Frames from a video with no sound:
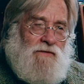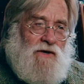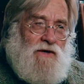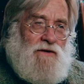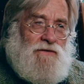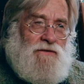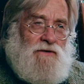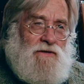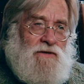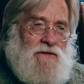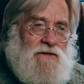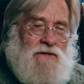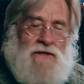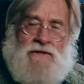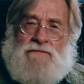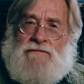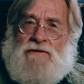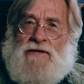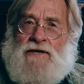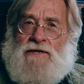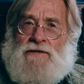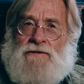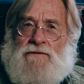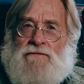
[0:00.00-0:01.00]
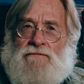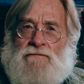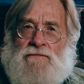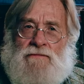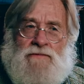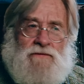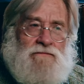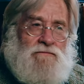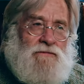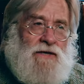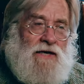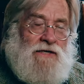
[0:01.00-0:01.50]
the, uh, gate,
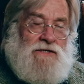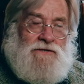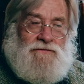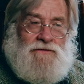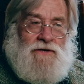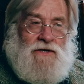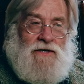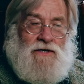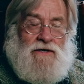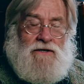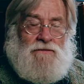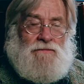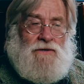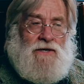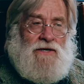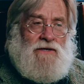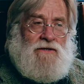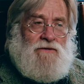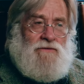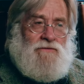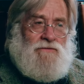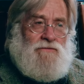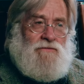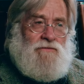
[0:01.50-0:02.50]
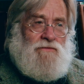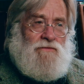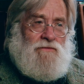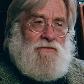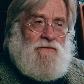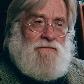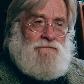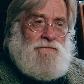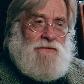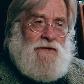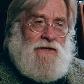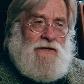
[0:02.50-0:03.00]
the Gates of Hell by,
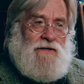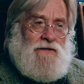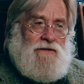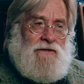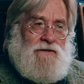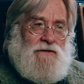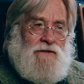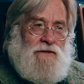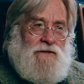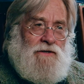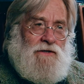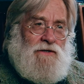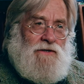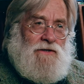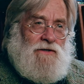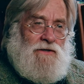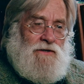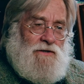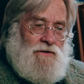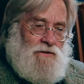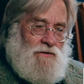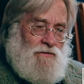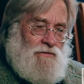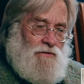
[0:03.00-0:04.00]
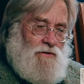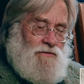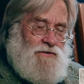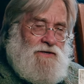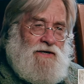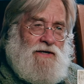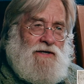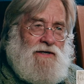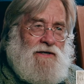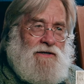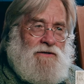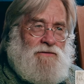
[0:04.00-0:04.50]
by
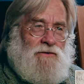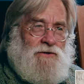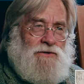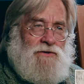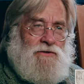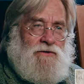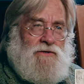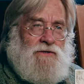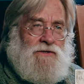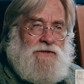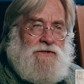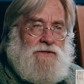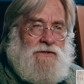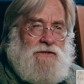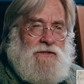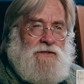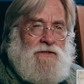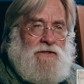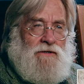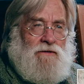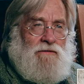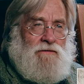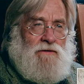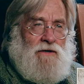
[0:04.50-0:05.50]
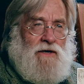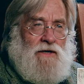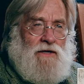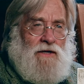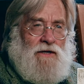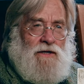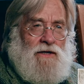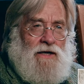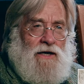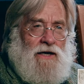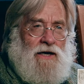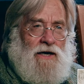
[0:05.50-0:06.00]
Rodin, where you can see a
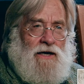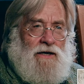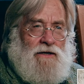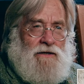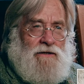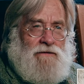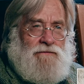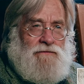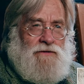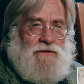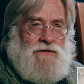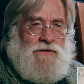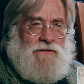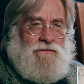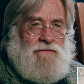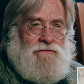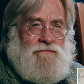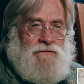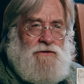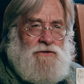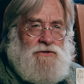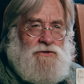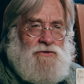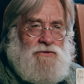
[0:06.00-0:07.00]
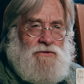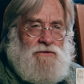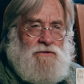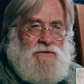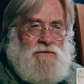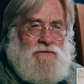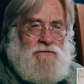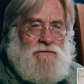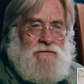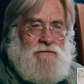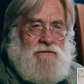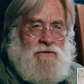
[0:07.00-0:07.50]
lot of this
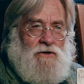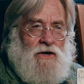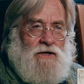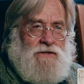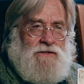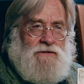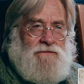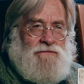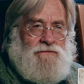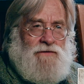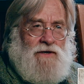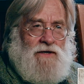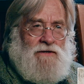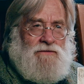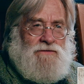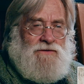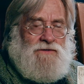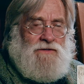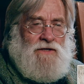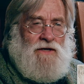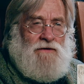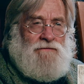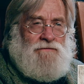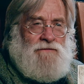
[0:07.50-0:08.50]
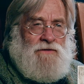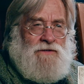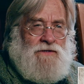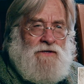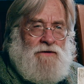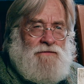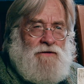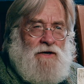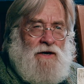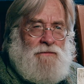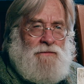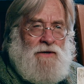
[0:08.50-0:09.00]
visual lost and found stuff, the
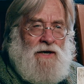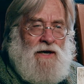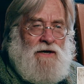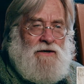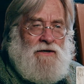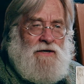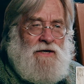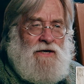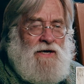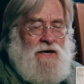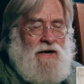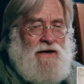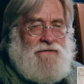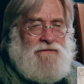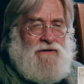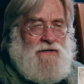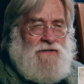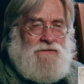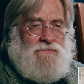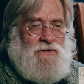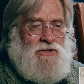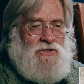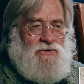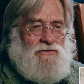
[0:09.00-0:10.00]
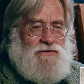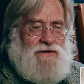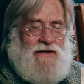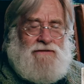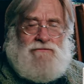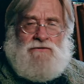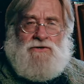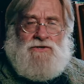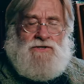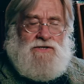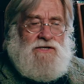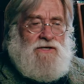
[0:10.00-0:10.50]
stuff coming out. And it doesn't mean you'll
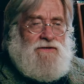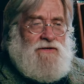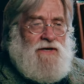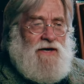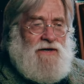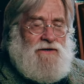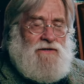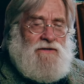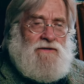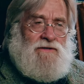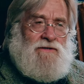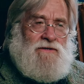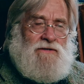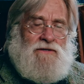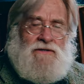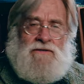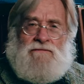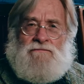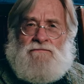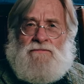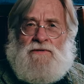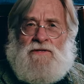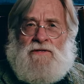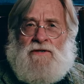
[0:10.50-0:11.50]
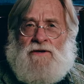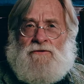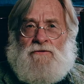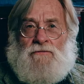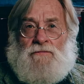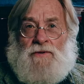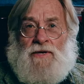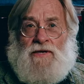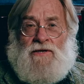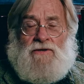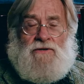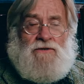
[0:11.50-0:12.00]
never see that in, in, in other
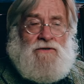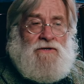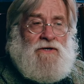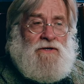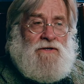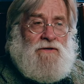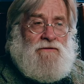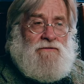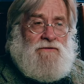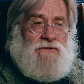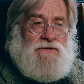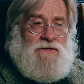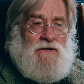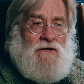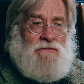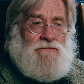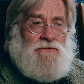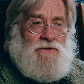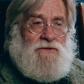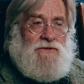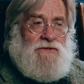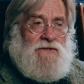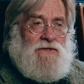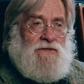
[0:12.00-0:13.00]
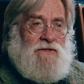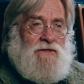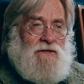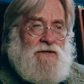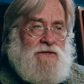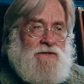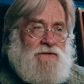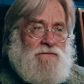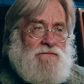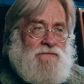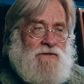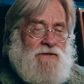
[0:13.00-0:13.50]
painter, in other sculptors at,
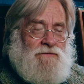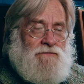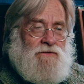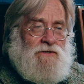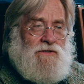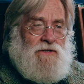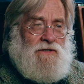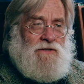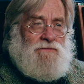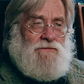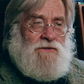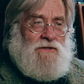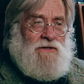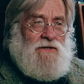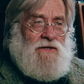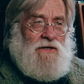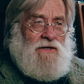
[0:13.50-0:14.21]
at different times.